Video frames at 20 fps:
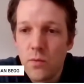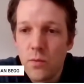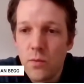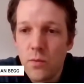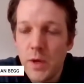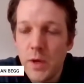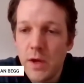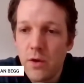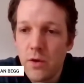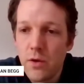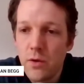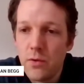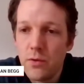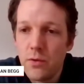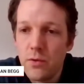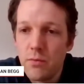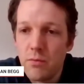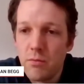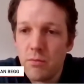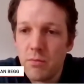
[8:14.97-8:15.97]
we
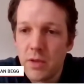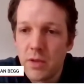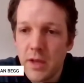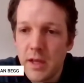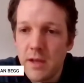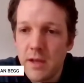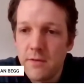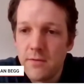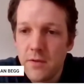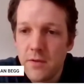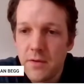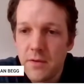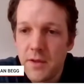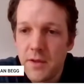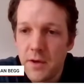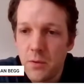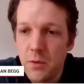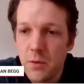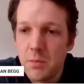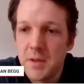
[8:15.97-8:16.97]
all believed
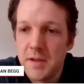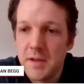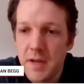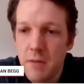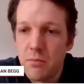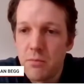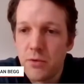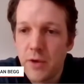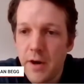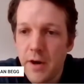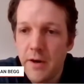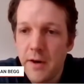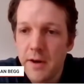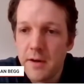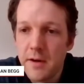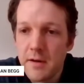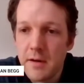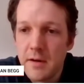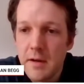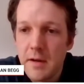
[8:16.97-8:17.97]
that it would be temporary.